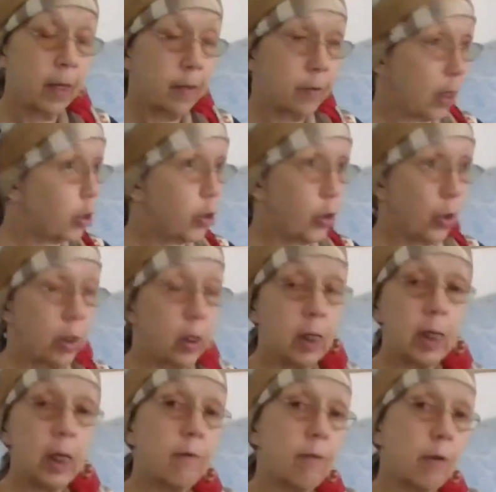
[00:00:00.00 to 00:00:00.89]
they
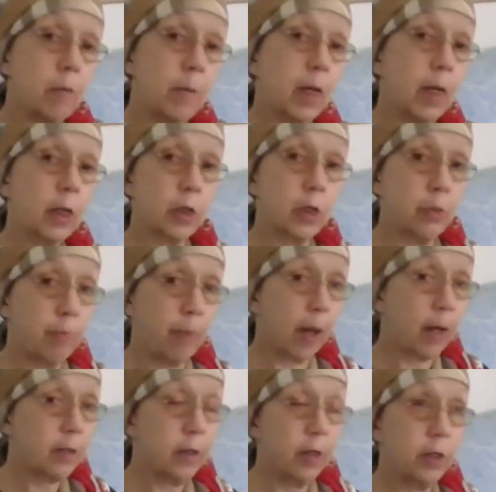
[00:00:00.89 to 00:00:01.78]
shouldn't even be
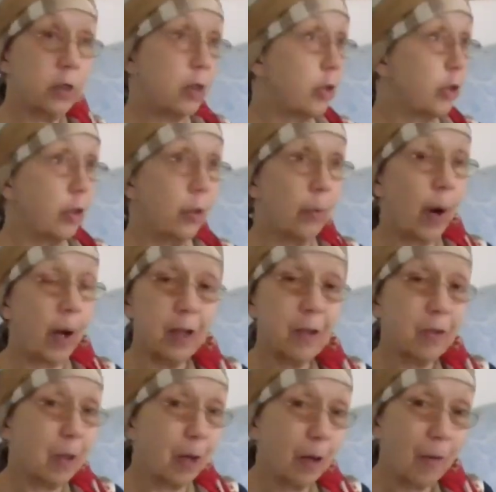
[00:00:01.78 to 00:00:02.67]
expected to do
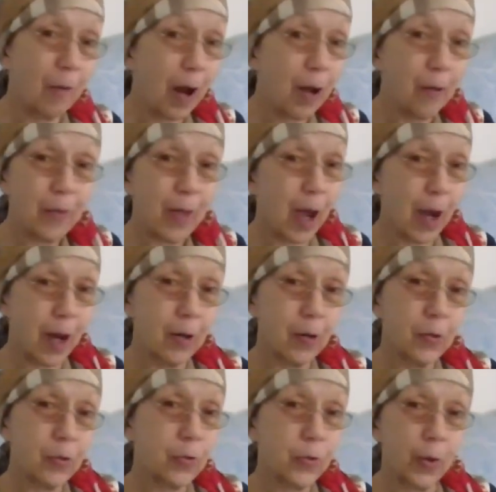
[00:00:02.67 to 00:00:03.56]
anything around the
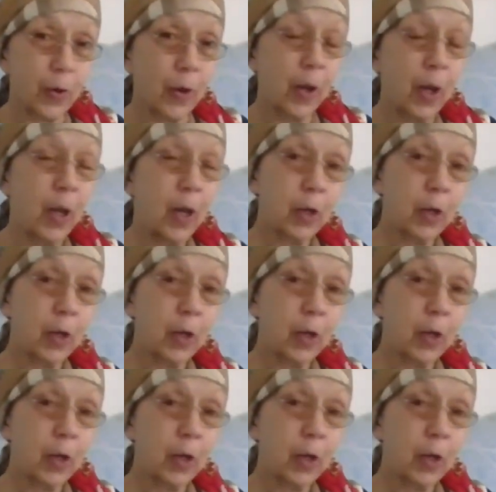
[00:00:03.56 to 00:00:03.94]
house or